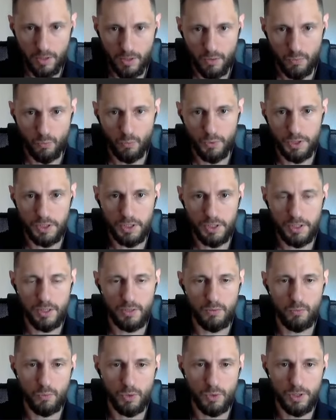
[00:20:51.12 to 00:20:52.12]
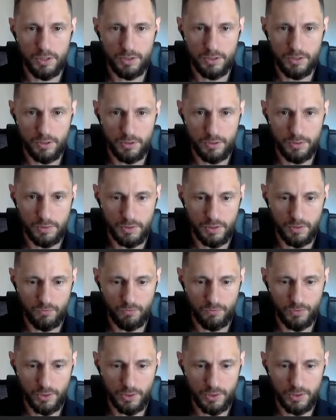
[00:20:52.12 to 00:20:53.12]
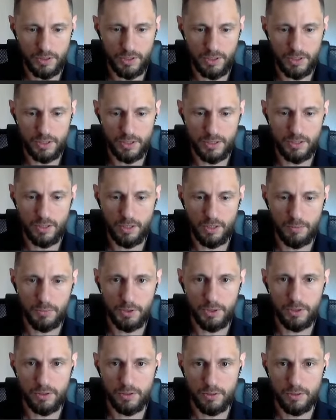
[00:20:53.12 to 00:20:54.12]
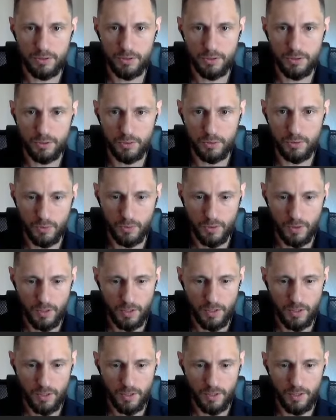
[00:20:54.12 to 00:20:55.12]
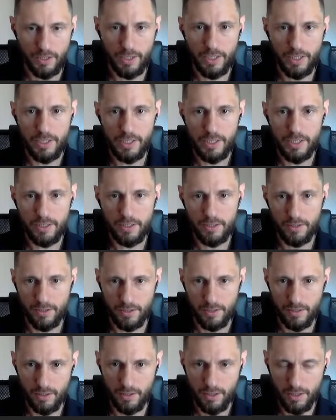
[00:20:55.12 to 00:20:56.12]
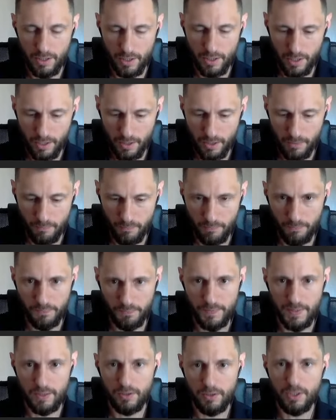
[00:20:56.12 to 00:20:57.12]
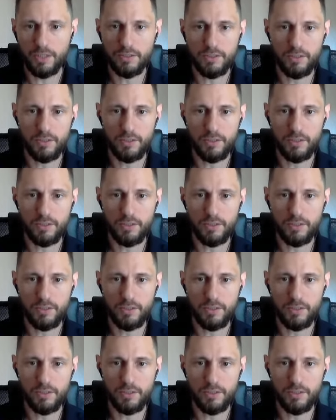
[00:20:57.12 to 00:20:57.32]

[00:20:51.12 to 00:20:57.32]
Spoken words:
we want to convert this number to a not